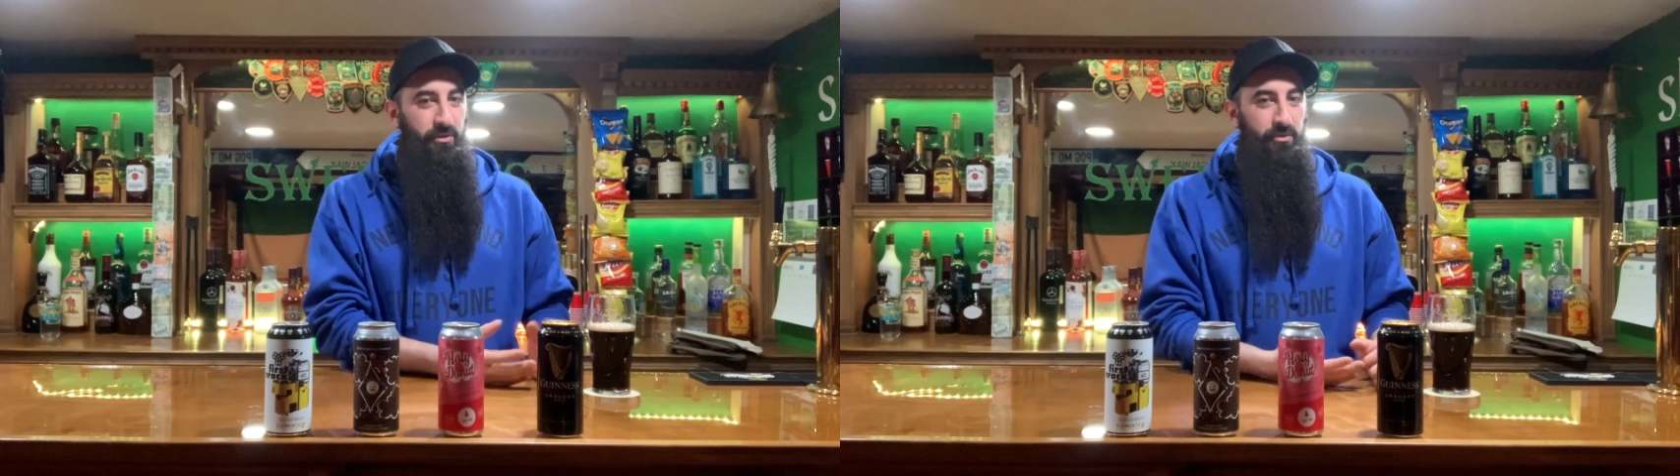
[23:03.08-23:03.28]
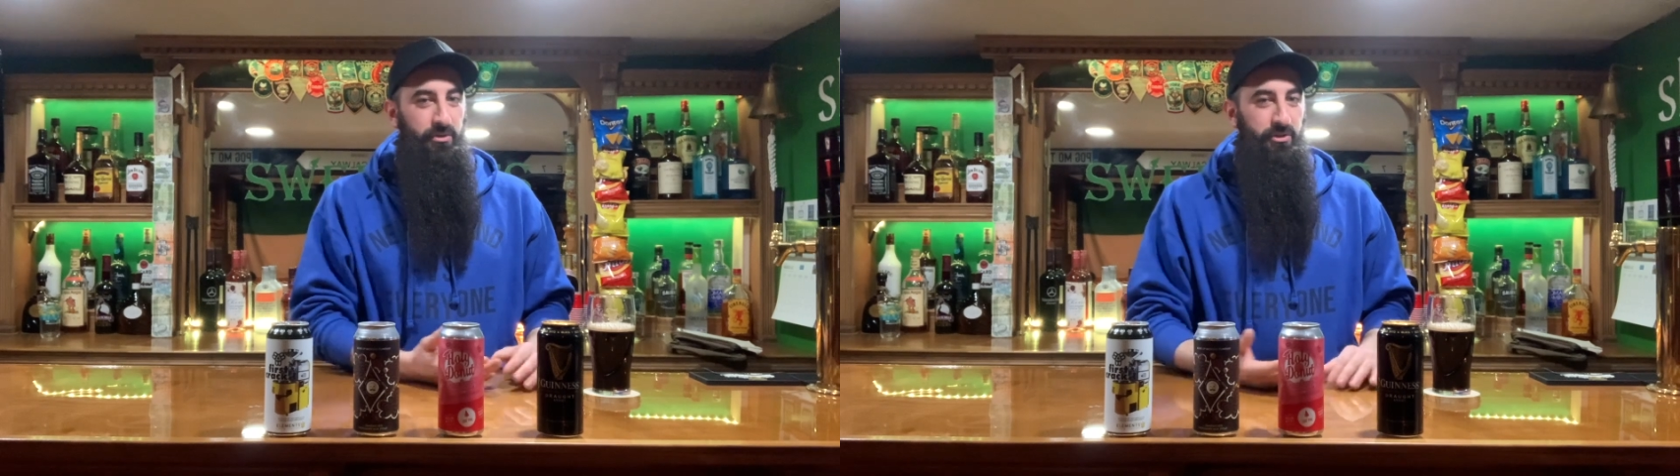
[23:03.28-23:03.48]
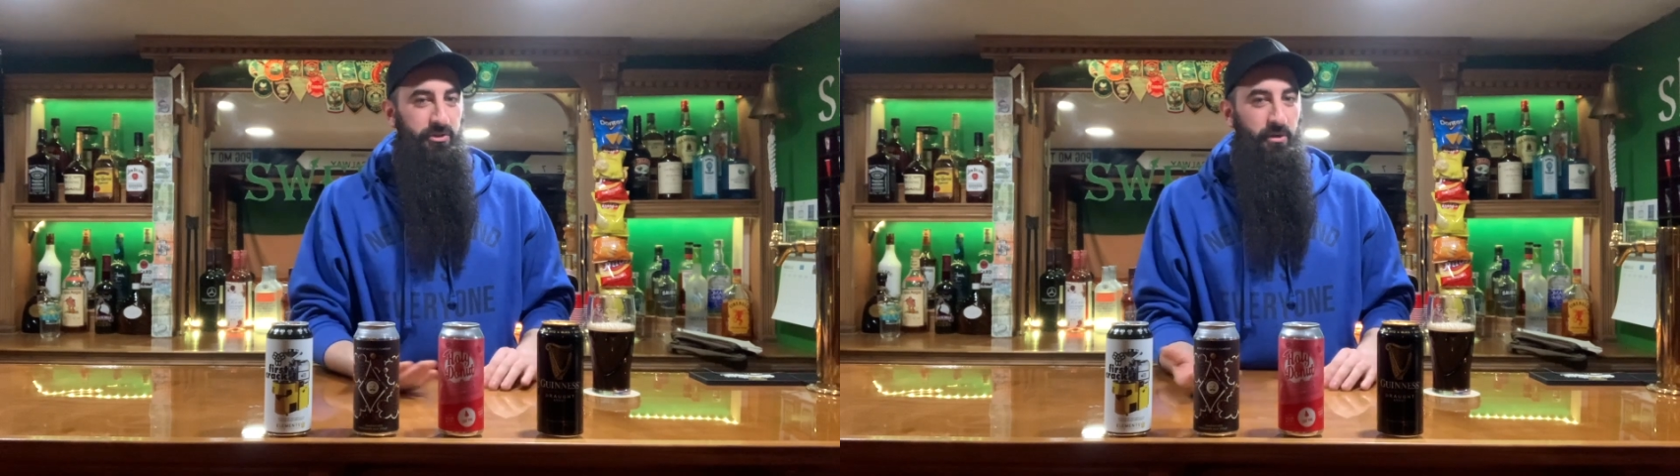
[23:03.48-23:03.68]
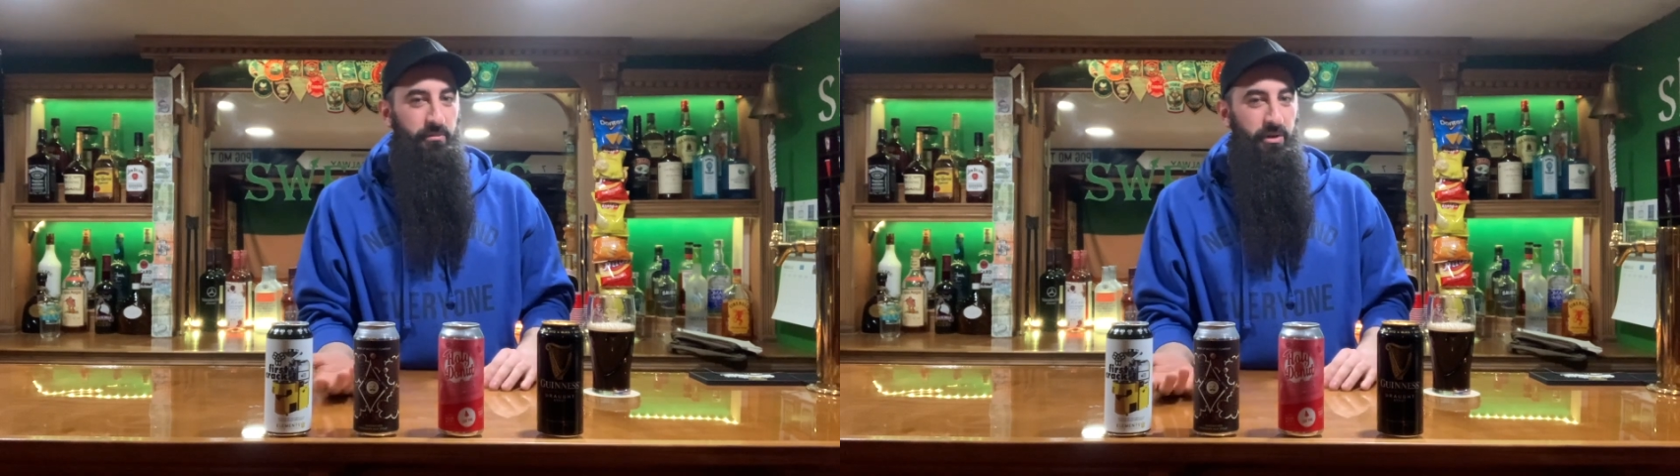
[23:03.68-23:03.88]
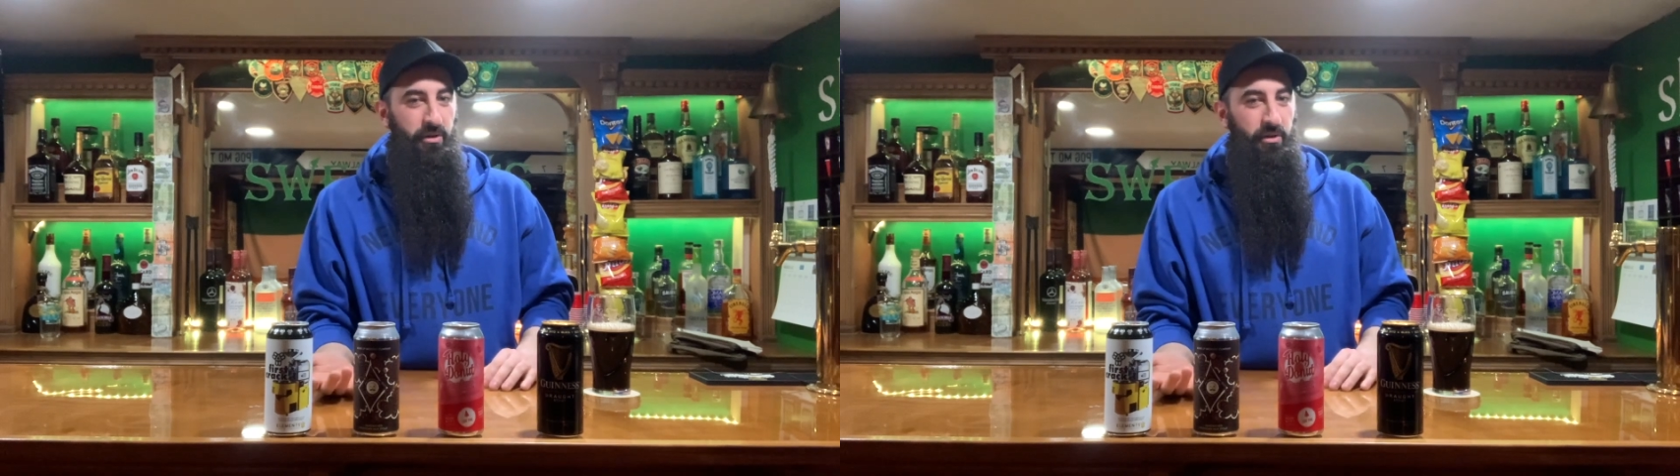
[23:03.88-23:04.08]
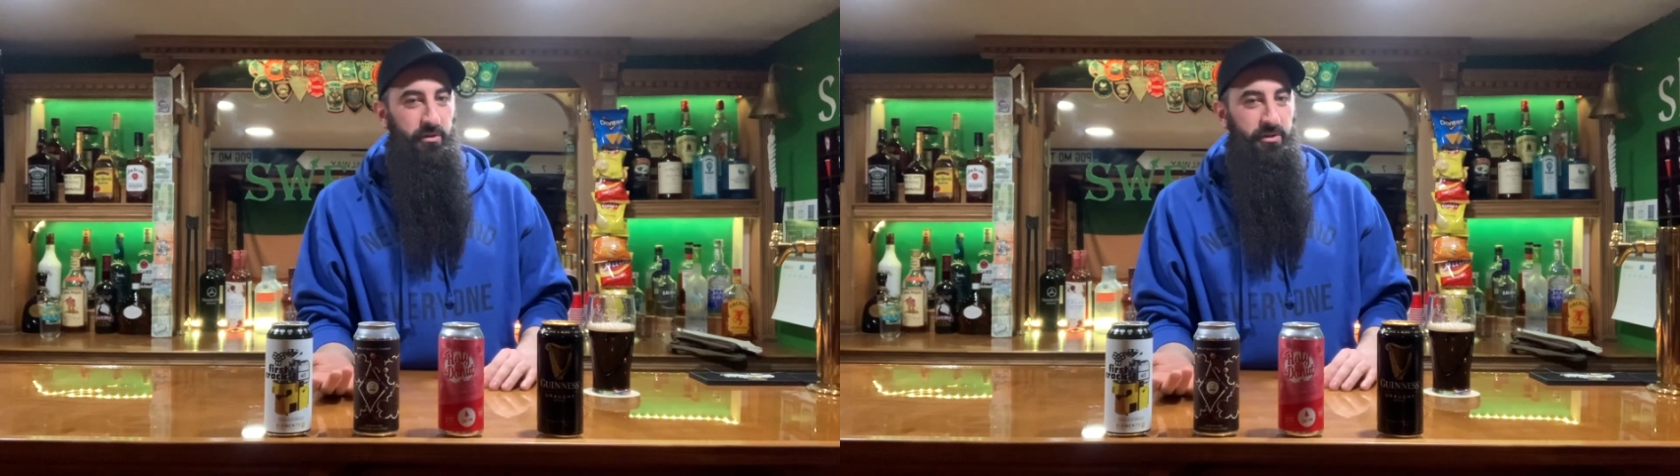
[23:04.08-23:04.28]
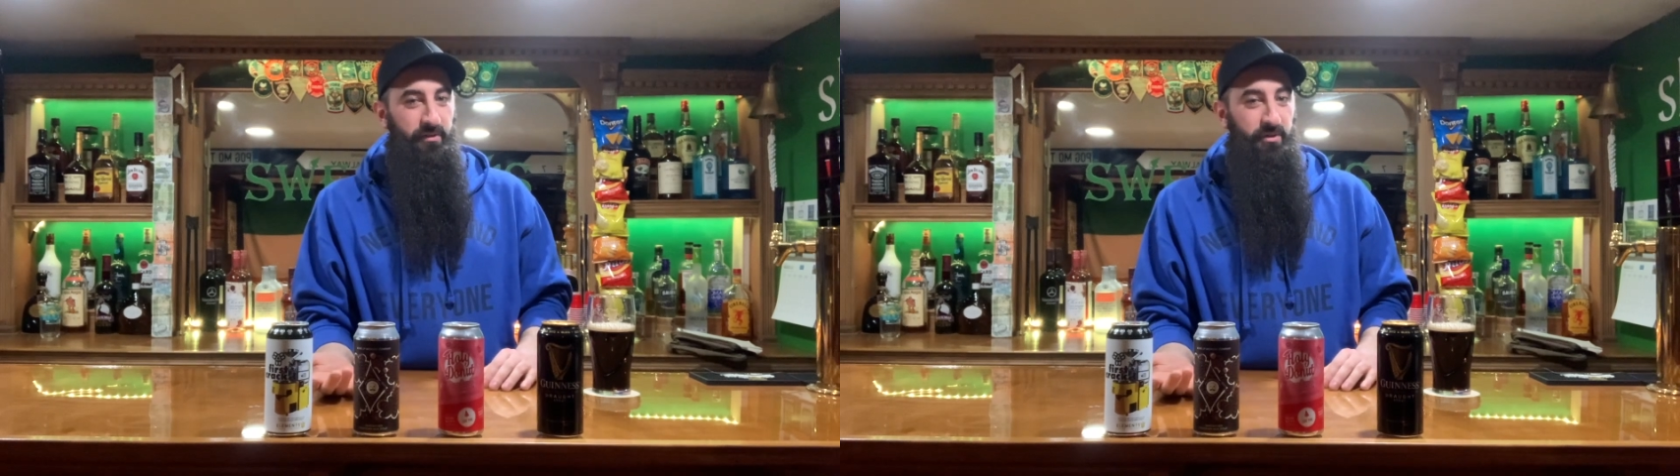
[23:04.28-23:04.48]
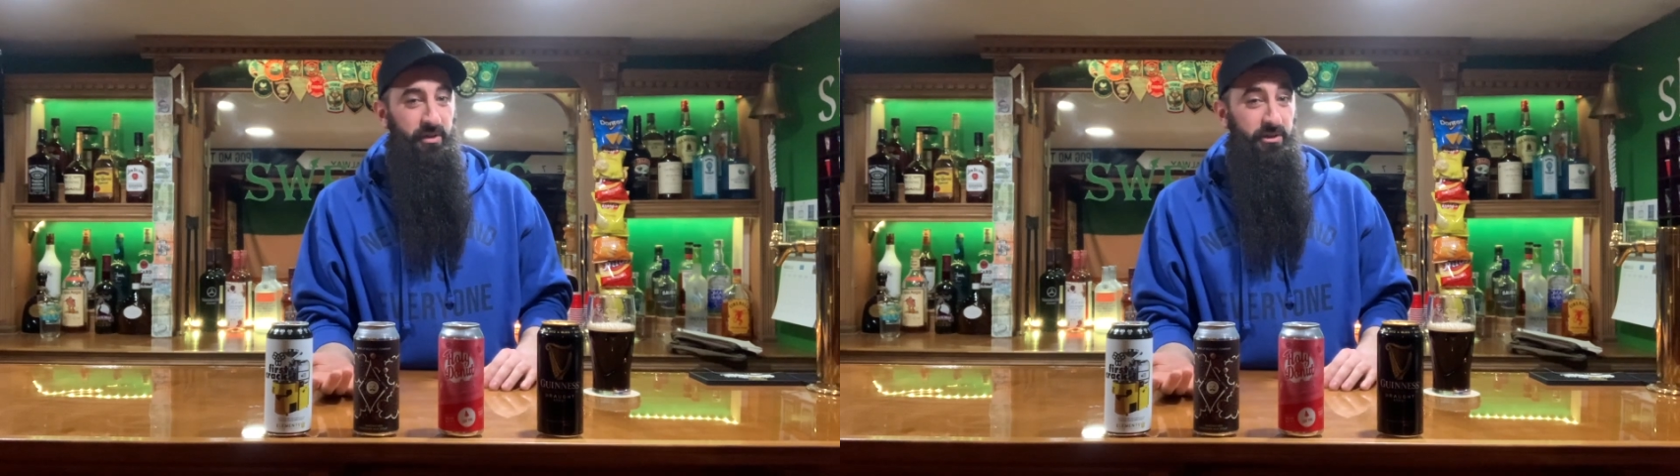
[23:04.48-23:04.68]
versus some that are definitely